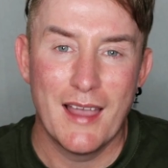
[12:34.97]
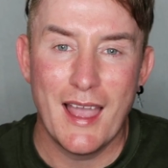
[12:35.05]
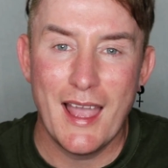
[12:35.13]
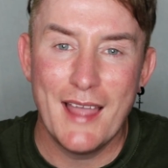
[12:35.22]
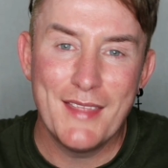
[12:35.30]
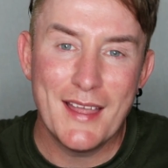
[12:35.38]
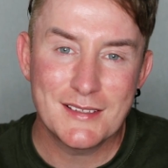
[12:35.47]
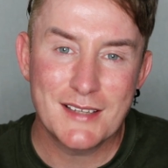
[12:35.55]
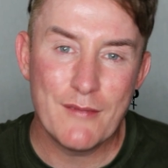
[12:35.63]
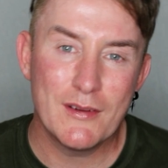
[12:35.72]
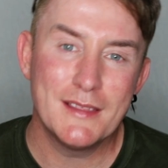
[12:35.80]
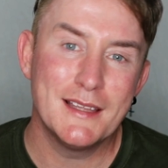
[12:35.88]
And that's
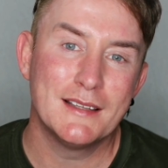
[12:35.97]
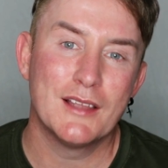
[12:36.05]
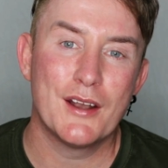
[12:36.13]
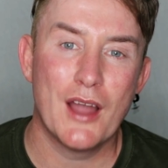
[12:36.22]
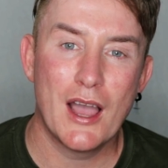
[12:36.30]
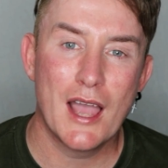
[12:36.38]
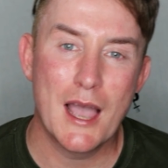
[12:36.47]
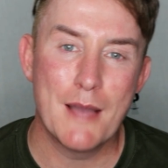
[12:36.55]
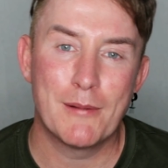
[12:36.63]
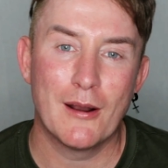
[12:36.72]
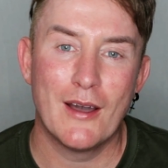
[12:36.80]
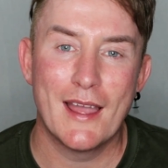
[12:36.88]
everything that I
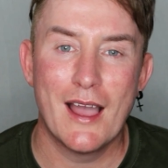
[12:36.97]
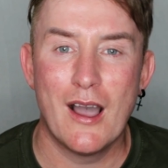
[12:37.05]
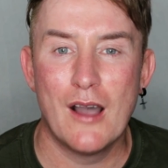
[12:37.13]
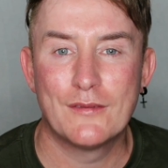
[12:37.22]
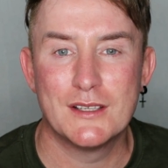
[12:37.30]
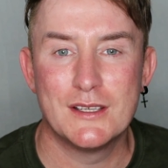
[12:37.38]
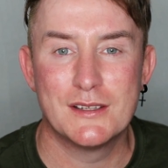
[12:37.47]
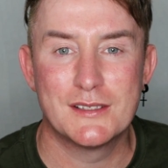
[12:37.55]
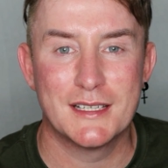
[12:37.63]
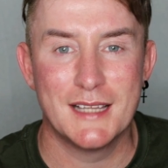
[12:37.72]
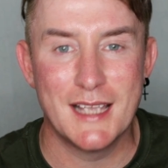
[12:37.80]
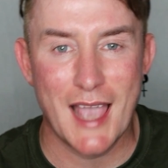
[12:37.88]
apply after
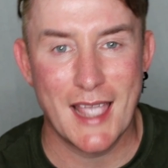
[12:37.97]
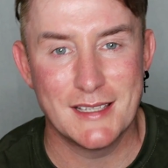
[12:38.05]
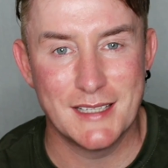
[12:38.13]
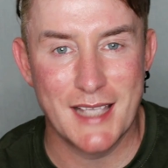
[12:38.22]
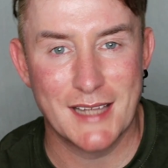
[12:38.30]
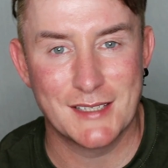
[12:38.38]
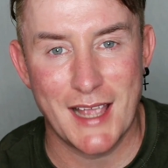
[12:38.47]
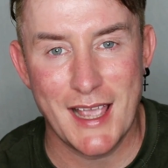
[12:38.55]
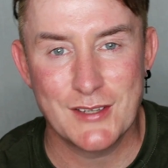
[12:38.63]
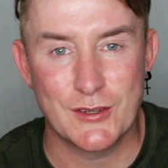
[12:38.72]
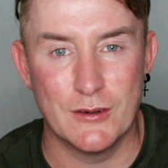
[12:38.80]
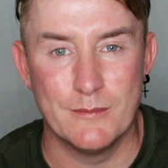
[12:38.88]
using the ATS
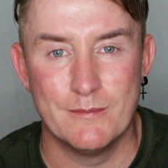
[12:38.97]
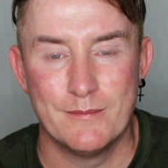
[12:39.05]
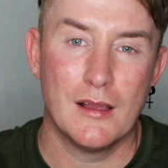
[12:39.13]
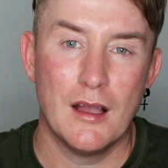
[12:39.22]
Air Shot.